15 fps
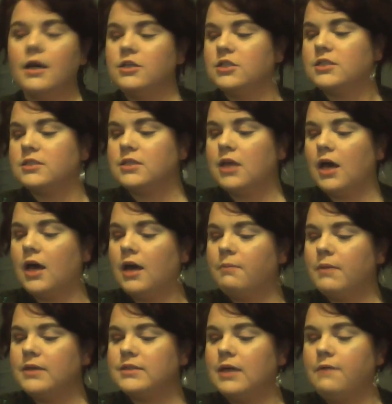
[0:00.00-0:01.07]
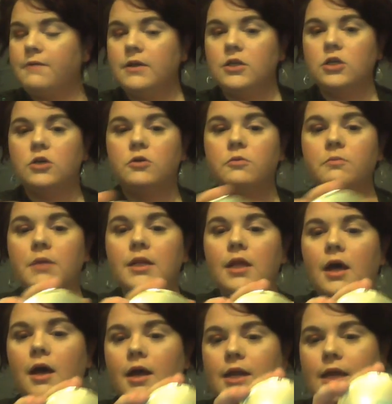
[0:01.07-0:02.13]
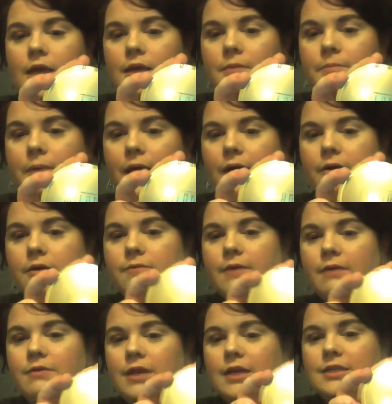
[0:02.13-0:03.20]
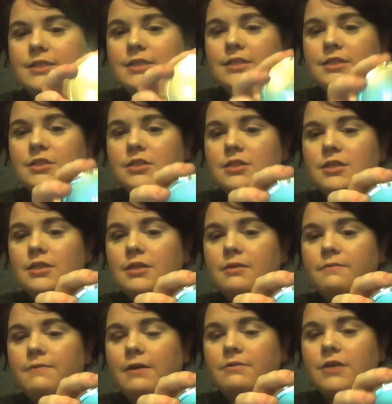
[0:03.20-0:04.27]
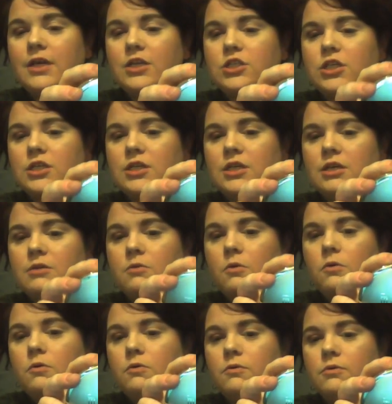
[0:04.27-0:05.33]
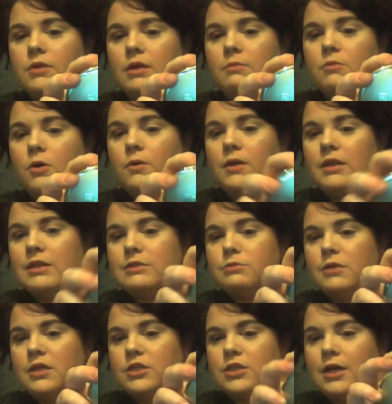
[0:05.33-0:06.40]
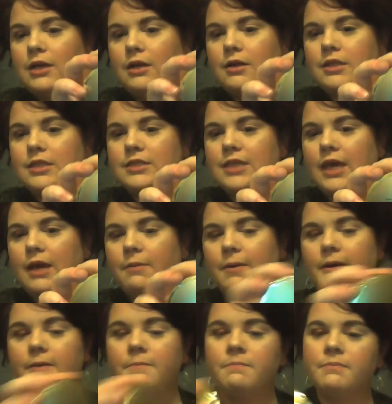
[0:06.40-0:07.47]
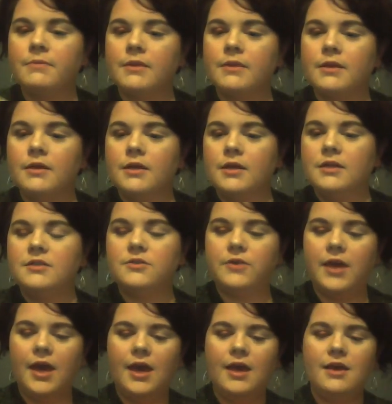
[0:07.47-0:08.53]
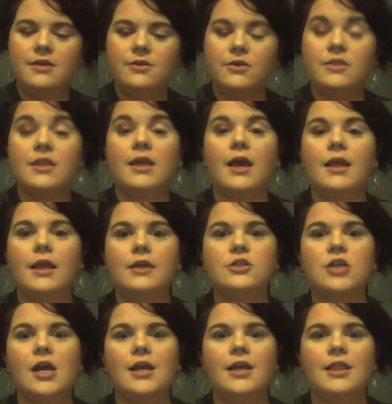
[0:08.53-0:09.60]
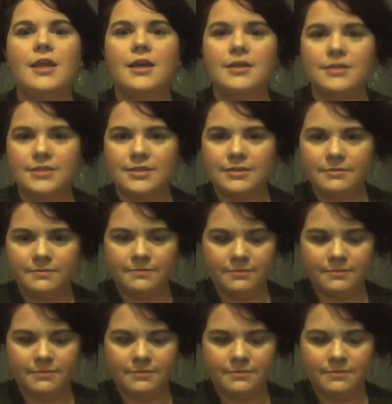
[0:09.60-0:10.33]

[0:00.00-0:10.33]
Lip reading: just got myself a new Milani powder foundation. Holy moly, that's really shiny on this camera. It's okay. Good thing I like shiny things.